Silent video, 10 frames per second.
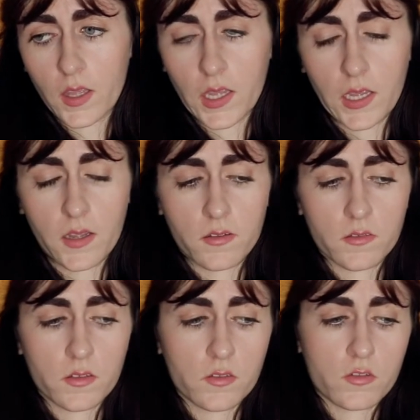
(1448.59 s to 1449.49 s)

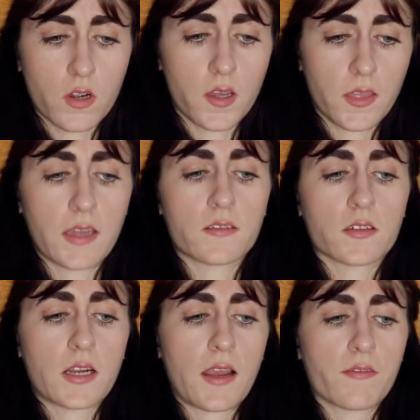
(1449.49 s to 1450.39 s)
And John lets
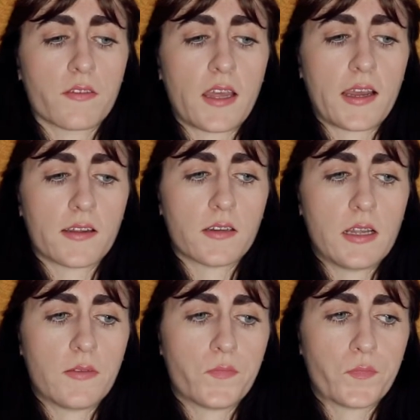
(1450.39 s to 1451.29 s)
her have that,
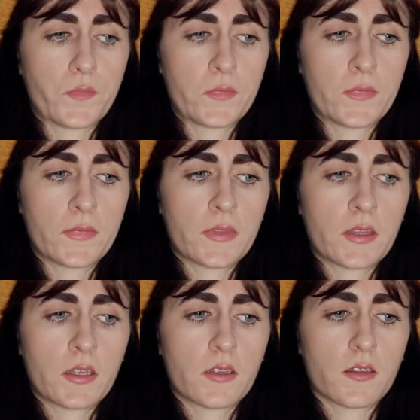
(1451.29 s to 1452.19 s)

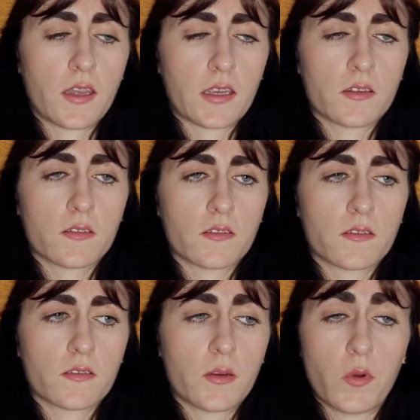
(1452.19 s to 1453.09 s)
like,
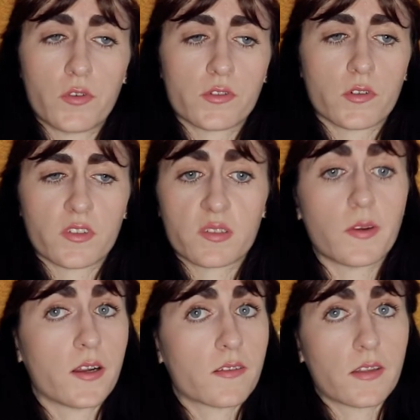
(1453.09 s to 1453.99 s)
emotional
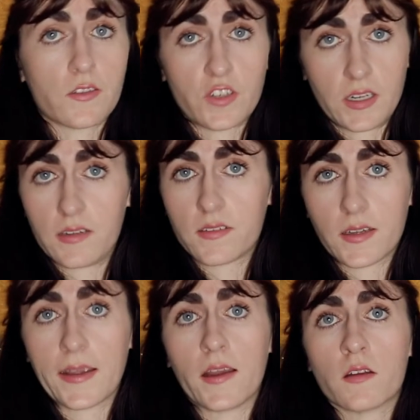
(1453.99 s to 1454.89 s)
response that she needs to
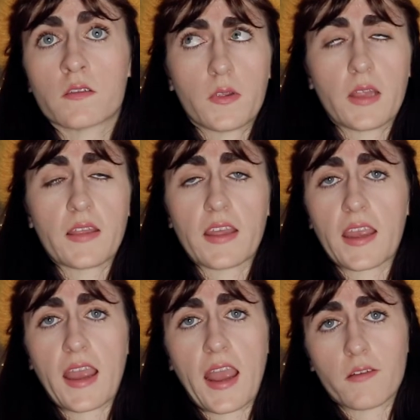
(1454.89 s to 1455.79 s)
have. Then they
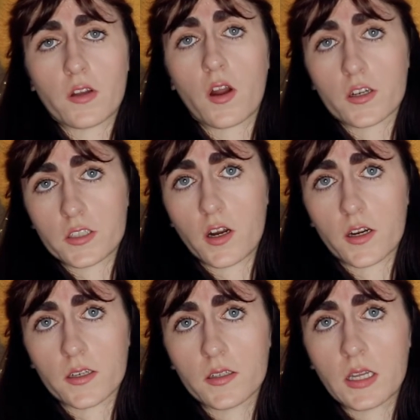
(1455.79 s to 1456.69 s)
have a
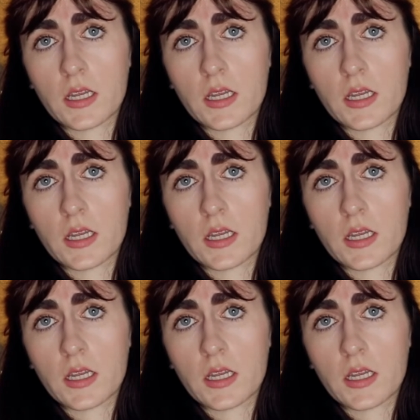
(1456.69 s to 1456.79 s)
heart-to-heart.